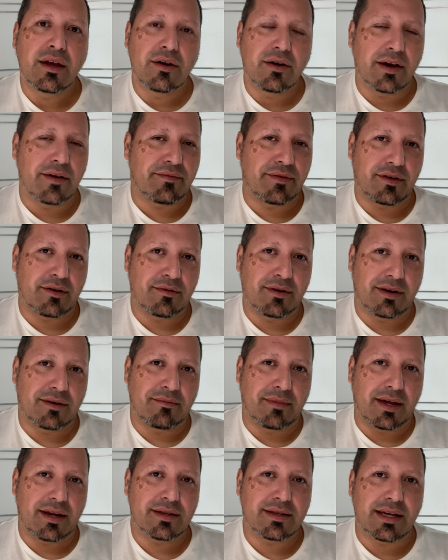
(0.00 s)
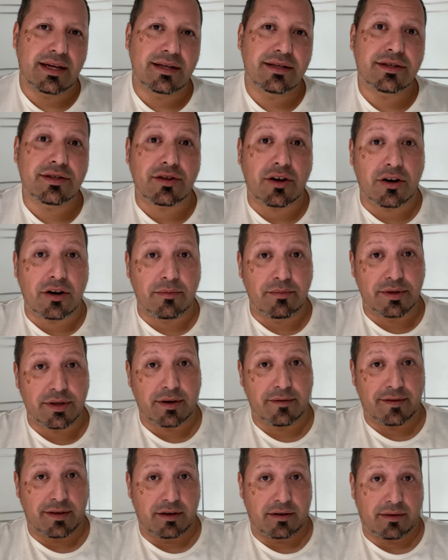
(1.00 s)
If you don't want to meditate, start
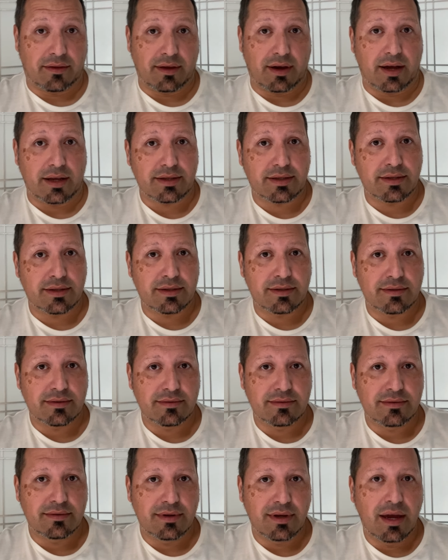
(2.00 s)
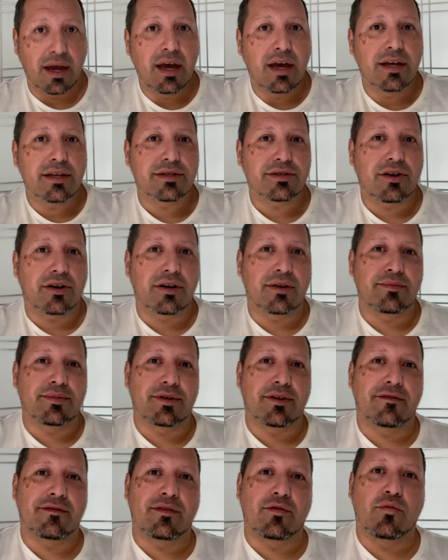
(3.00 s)
observing your thoughts. Start
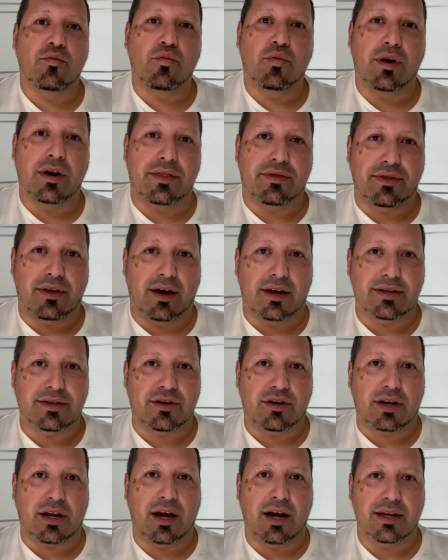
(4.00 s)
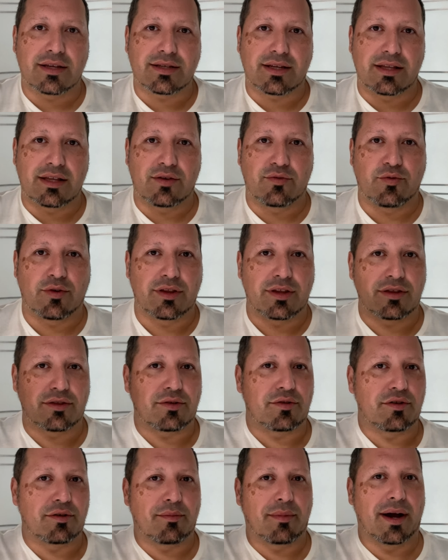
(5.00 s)
observing what thoughts are constantly running
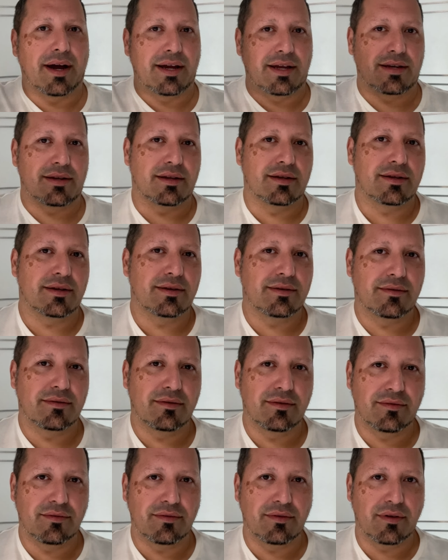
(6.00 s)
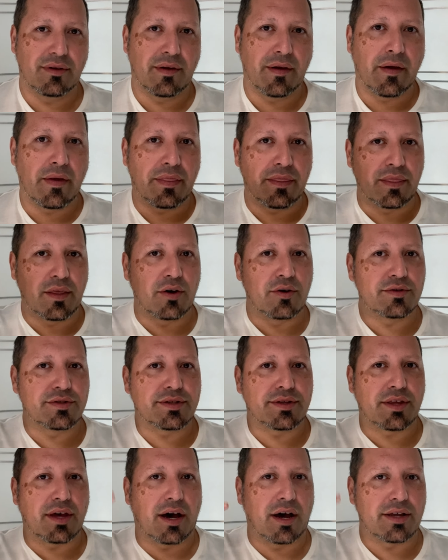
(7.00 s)
through your mind.
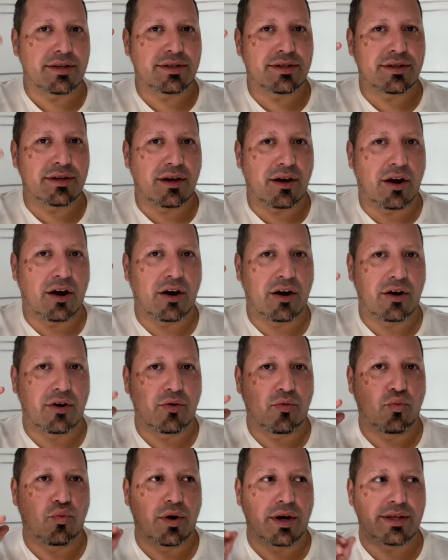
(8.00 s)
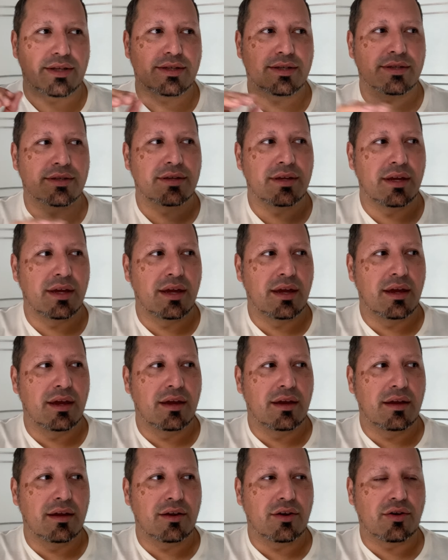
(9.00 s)
Those thoughts are what's
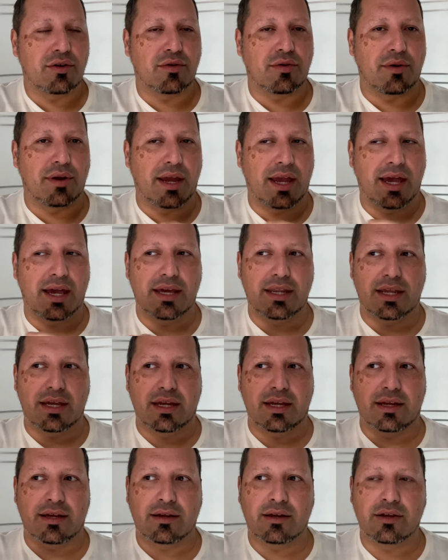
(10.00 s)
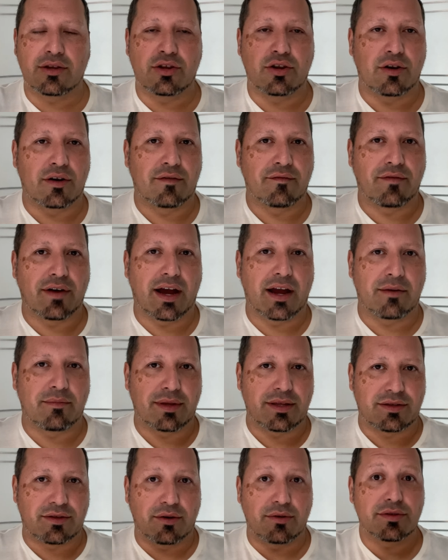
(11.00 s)
creating your
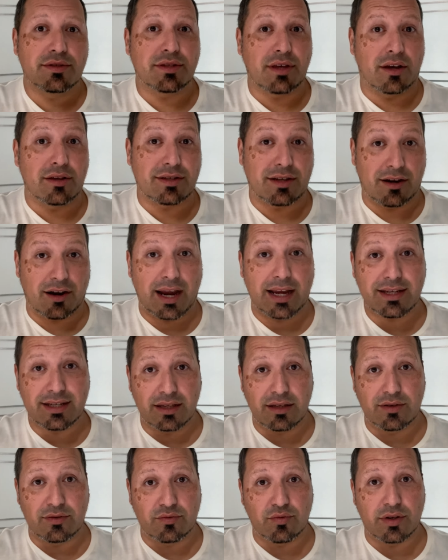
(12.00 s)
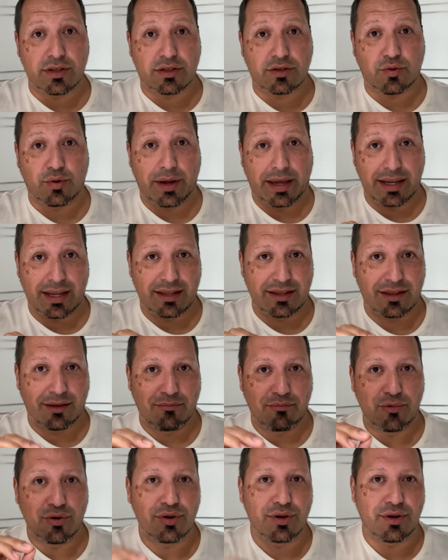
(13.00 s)
environment. Those thoughts are actually what's creating the
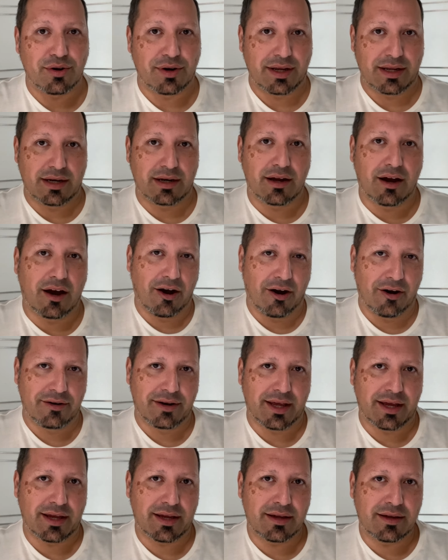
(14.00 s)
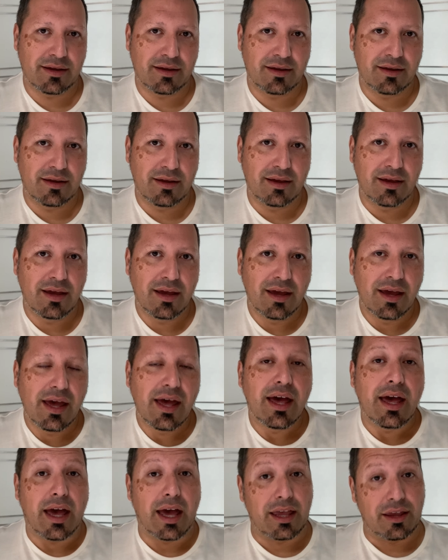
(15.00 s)
mood you're in all day.
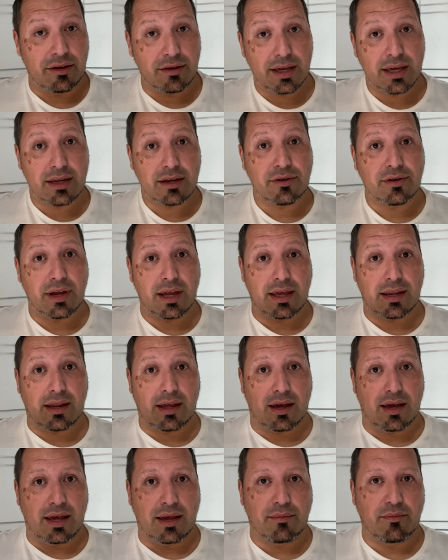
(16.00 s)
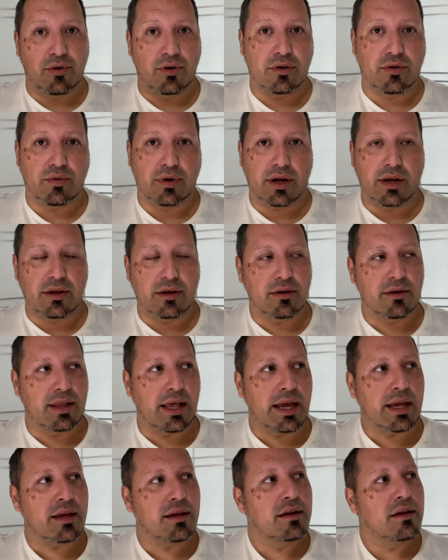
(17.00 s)
And you can create a mood where you're
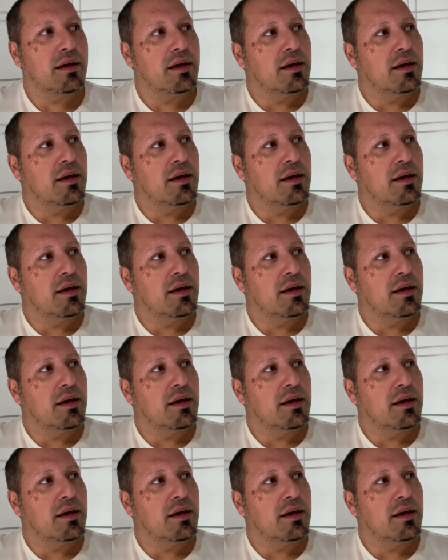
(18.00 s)
like